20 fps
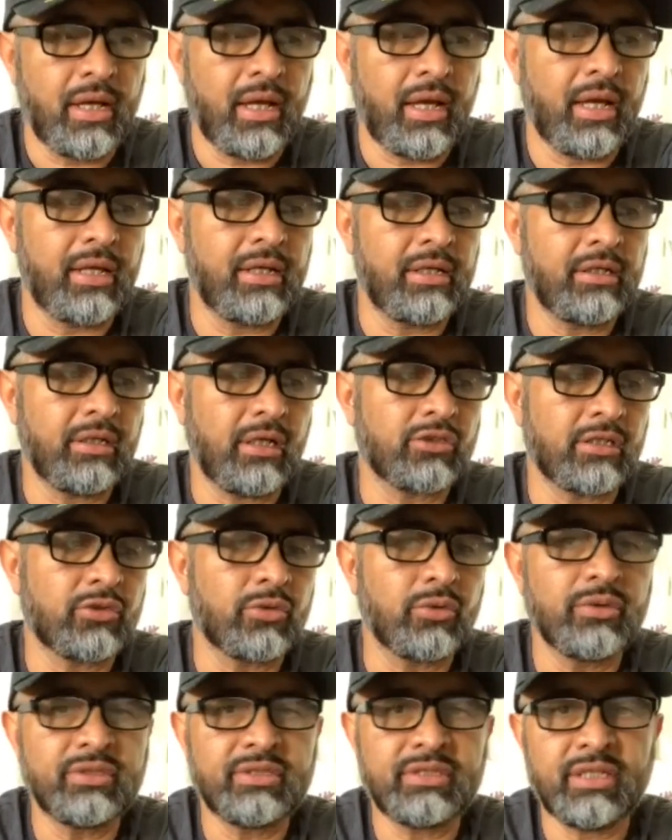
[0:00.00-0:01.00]
and as
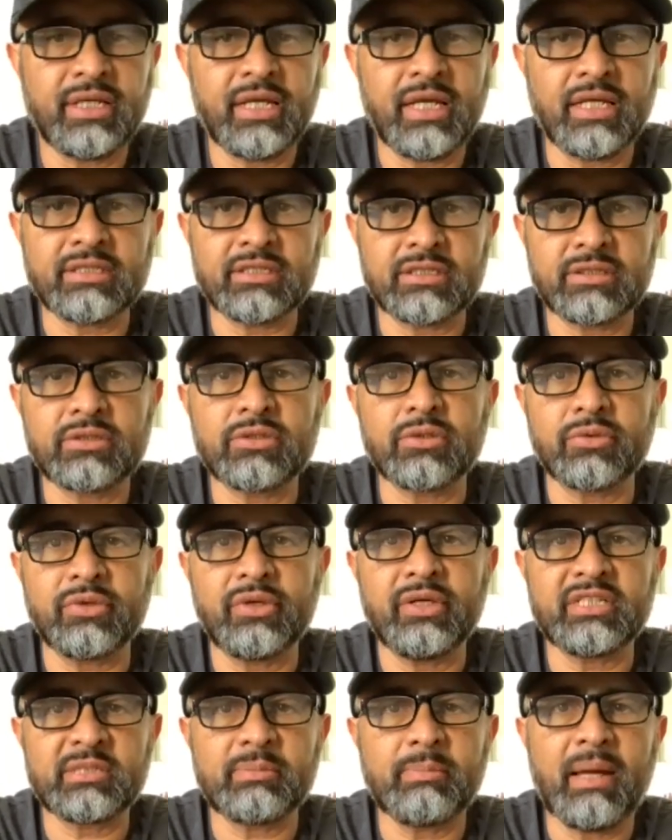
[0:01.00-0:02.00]
soon as he gets through
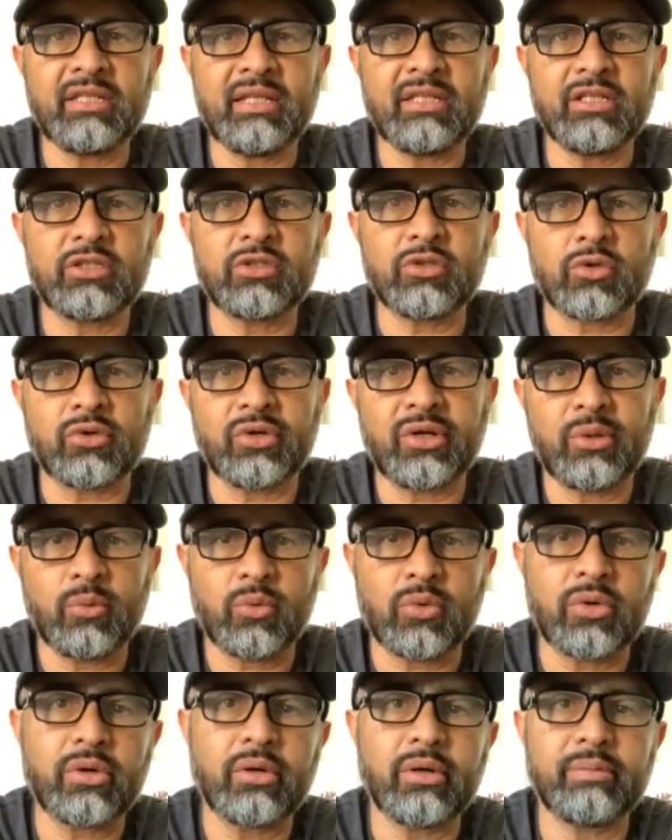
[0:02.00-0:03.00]
his mandatory,
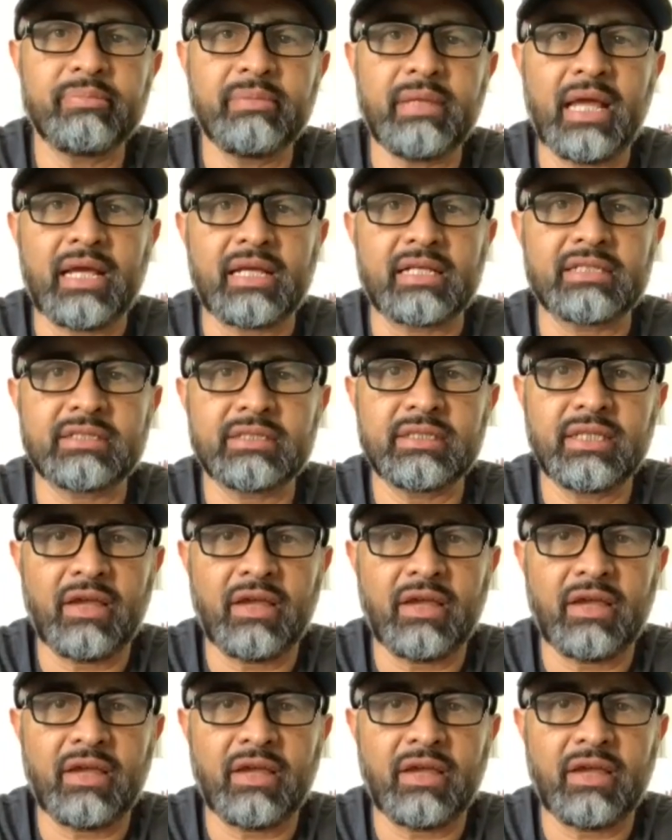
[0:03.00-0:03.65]
we're up next.